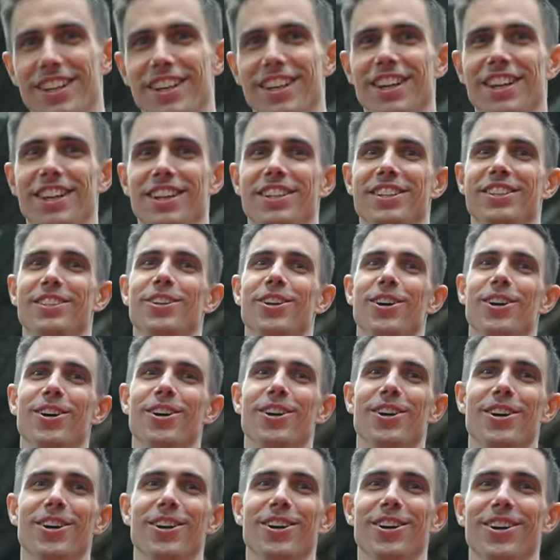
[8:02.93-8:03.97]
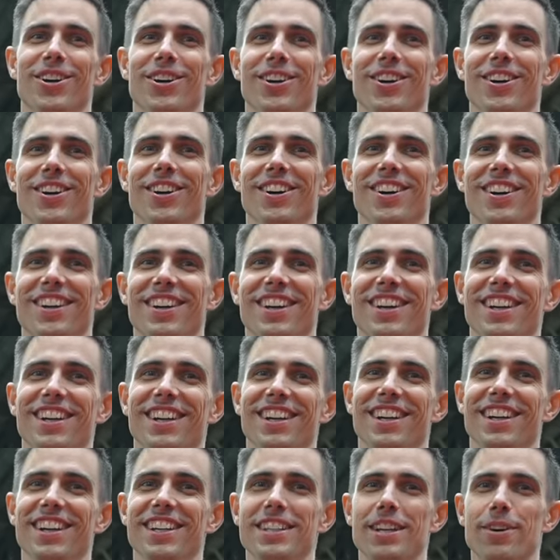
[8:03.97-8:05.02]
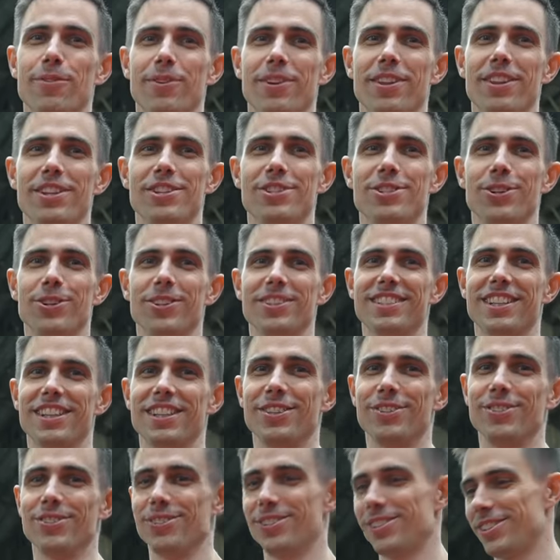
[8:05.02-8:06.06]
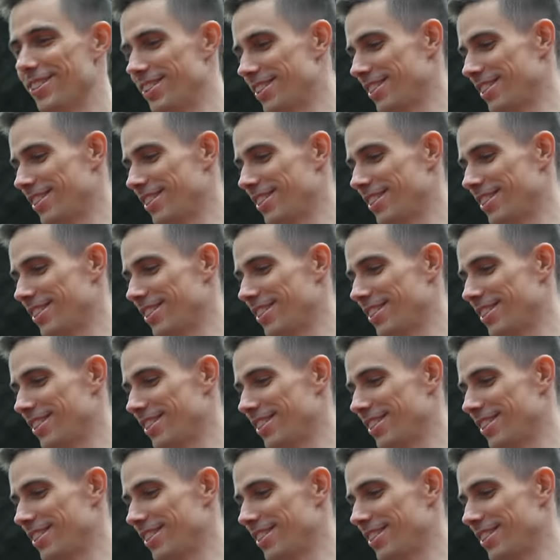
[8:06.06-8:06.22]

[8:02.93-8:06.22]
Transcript: one. No. Yeah, yeah, yeah. Let's do it again. Is that one of the jokes that you...